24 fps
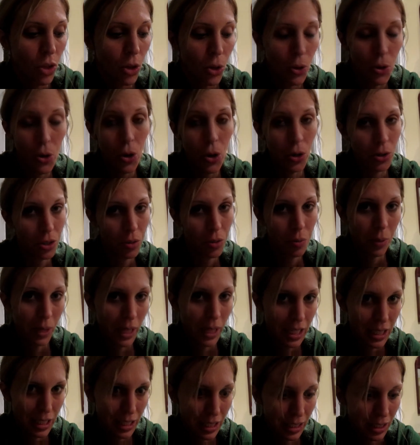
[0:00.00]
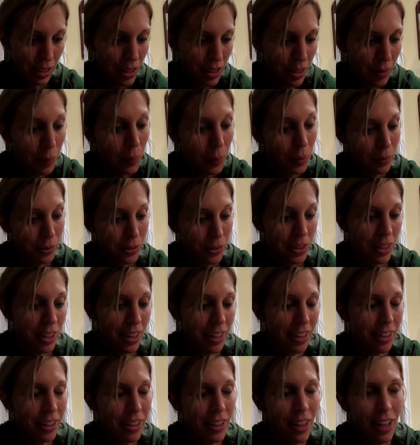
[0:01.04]
not complaining, but it was,
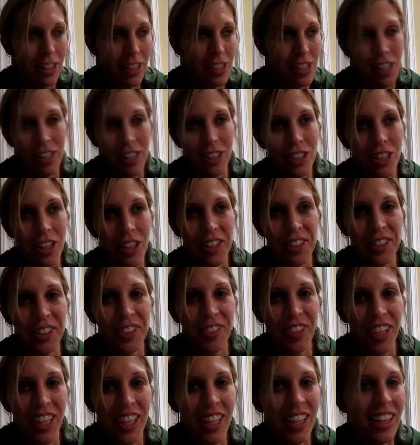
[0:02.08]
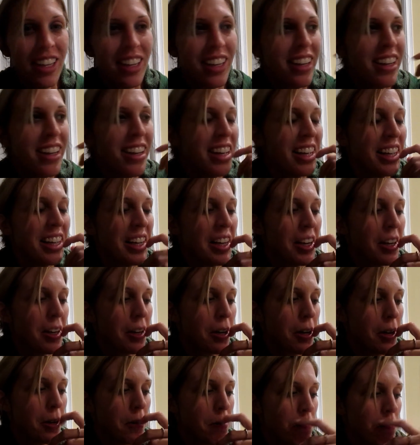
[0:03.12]
I just thought it was funny.
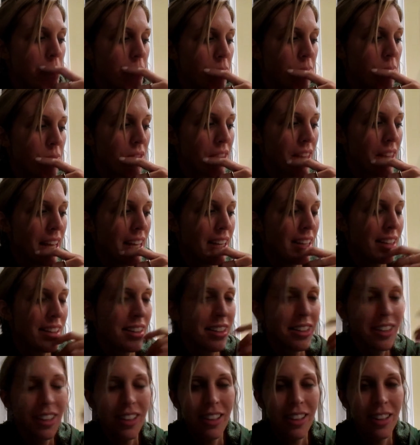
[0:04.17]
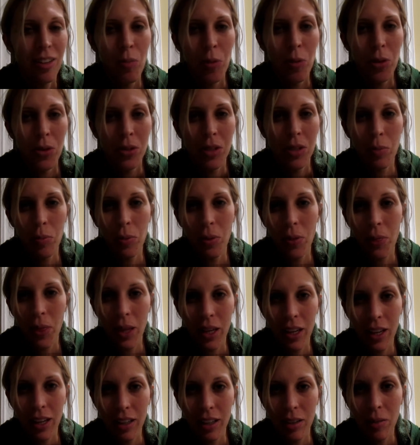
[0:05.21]
Um, that the most simple
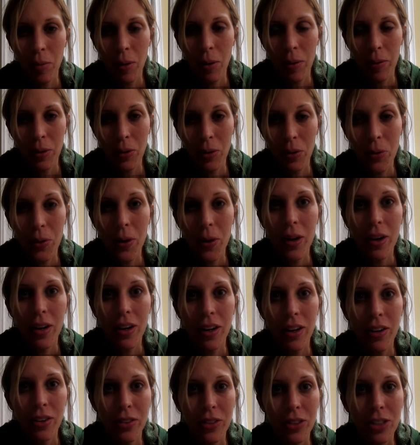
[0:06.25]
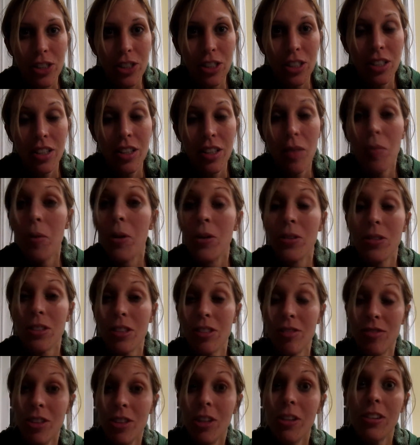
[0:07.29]
thing I could probably order was just the most
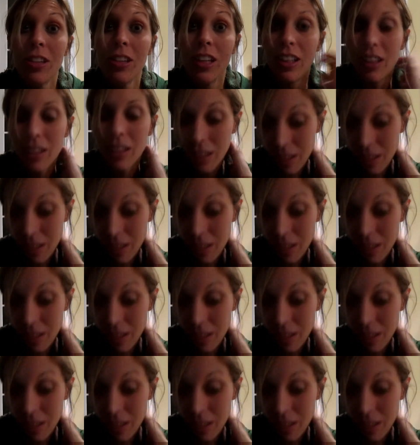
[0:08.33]
confusing.